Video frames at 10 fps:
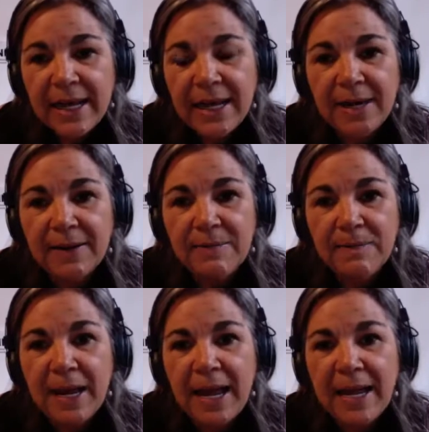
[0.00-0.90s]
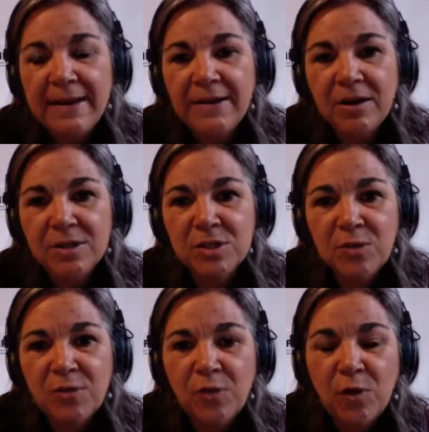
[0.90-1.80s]
And
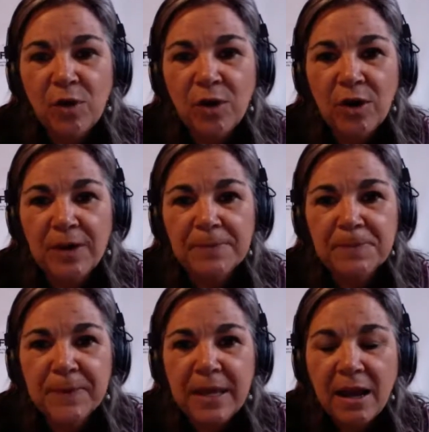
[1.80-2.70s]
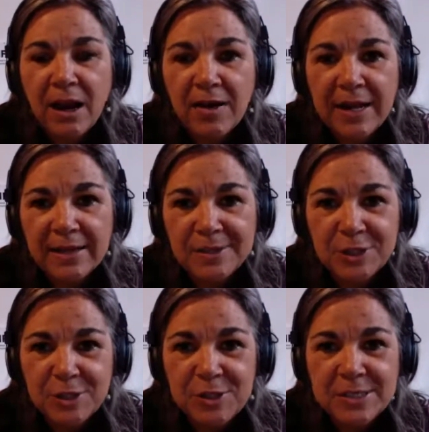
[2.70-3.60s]
also for our
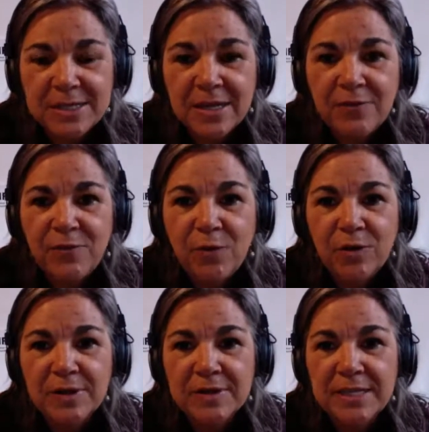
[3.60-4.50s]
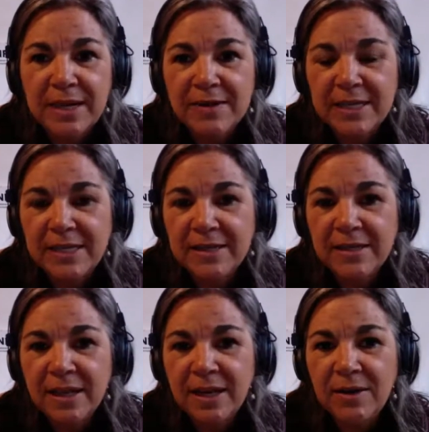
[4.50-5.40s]
elders, for telling,
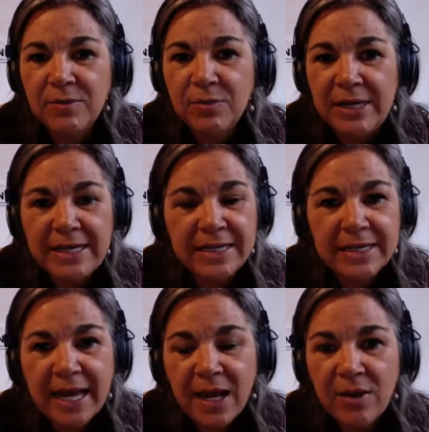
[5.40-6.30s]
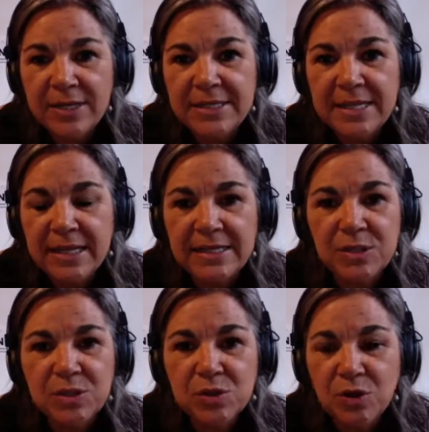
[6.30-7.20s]
reading aloud and telling
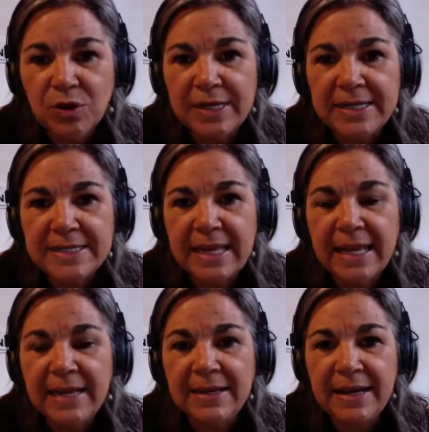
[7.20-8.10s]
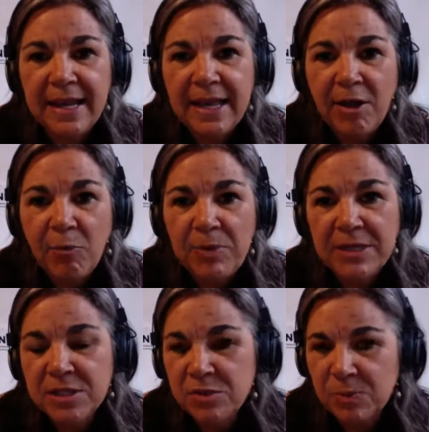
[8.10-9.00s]
stories and helping
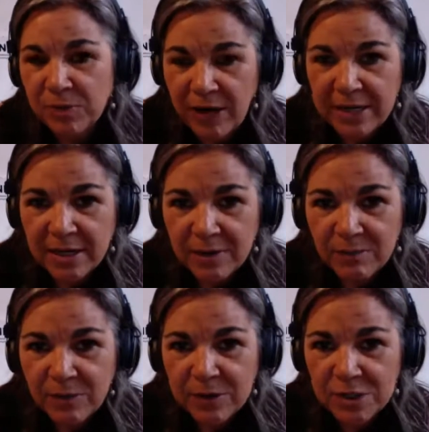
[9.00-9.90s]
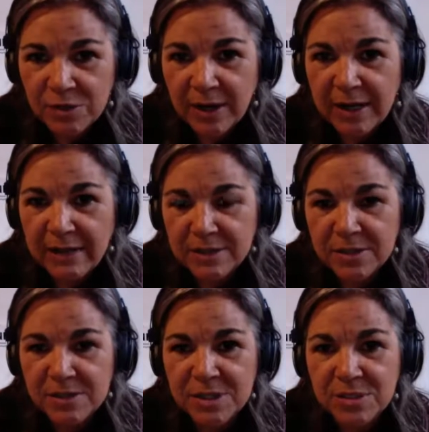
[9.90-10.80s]
to provide comfort to our
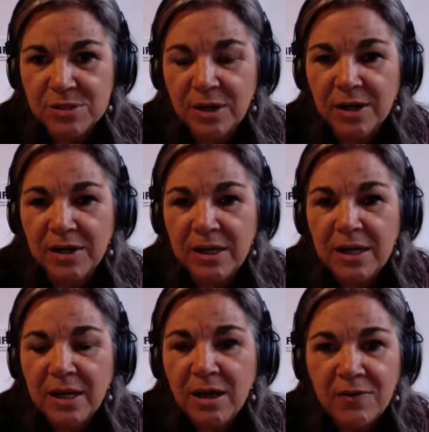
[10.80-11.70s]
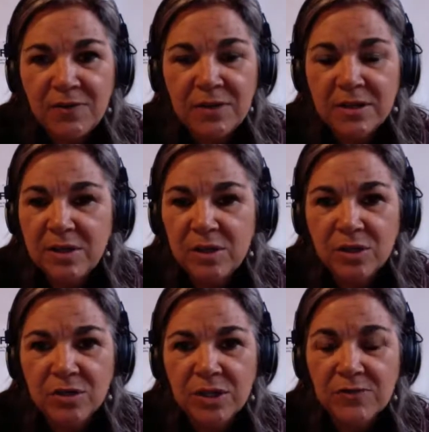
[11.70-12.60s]
elders who are often,
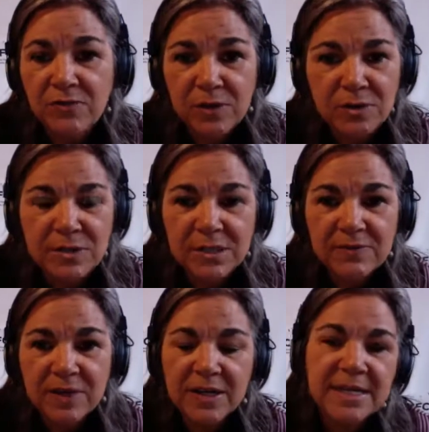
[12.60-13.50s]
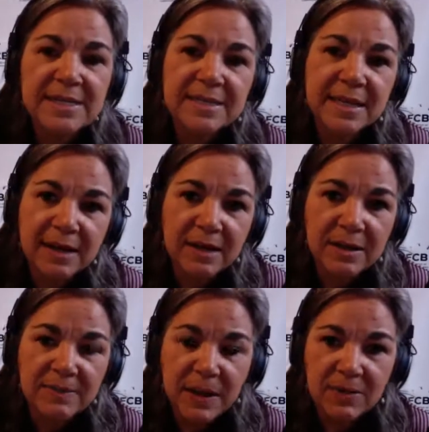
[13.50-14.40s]
confused and very
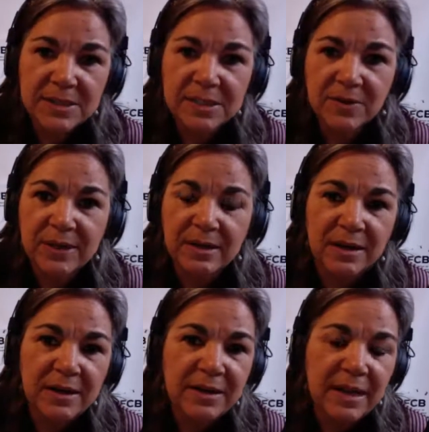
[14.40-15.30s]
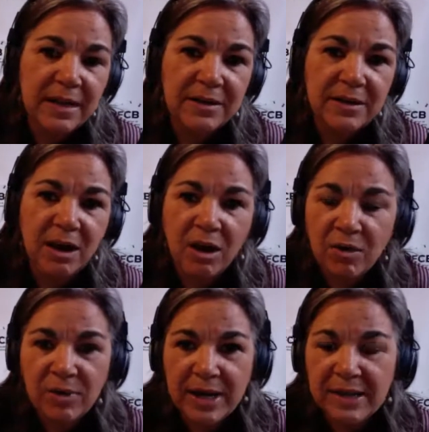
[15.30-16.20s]
scared about what's going on and
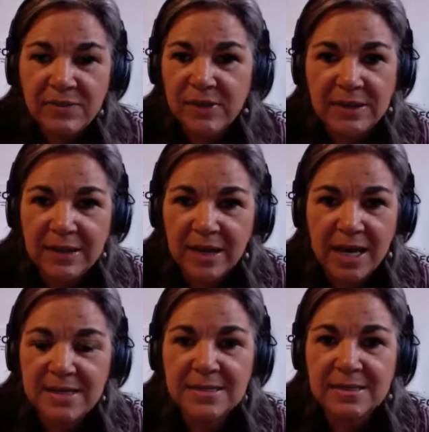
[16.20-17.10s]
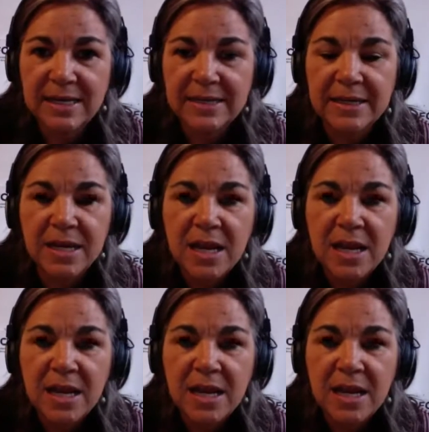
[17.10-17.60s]
already feeling isolated.